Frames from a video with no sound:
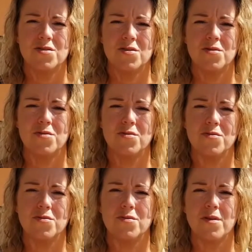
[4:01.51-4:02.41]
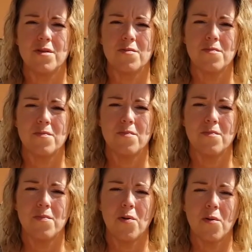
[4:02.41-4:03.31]
to
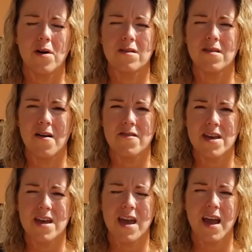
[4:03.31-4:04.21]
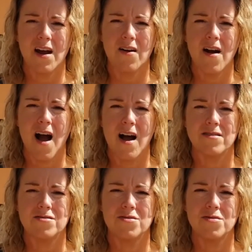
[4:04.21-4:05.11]
pour loving care
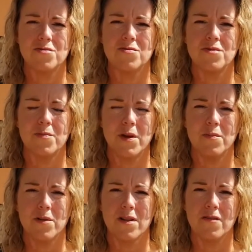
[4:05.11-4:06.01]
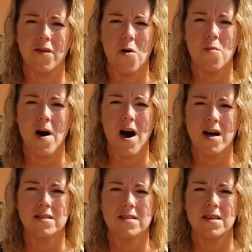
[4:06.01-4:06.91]
onto the people of
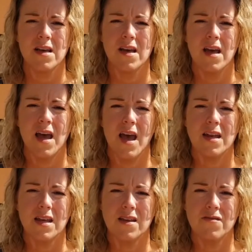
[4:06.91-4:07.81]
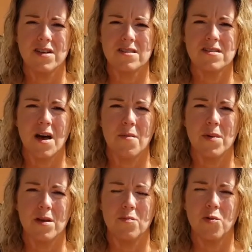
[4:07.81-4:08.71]
Obas and even some
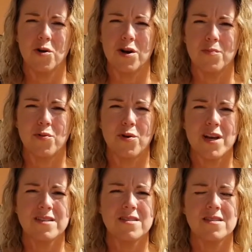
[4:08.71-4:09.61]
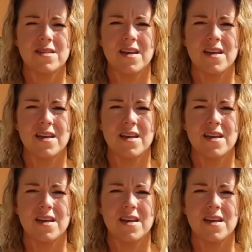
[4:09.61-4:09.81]
in Port-au-Prince.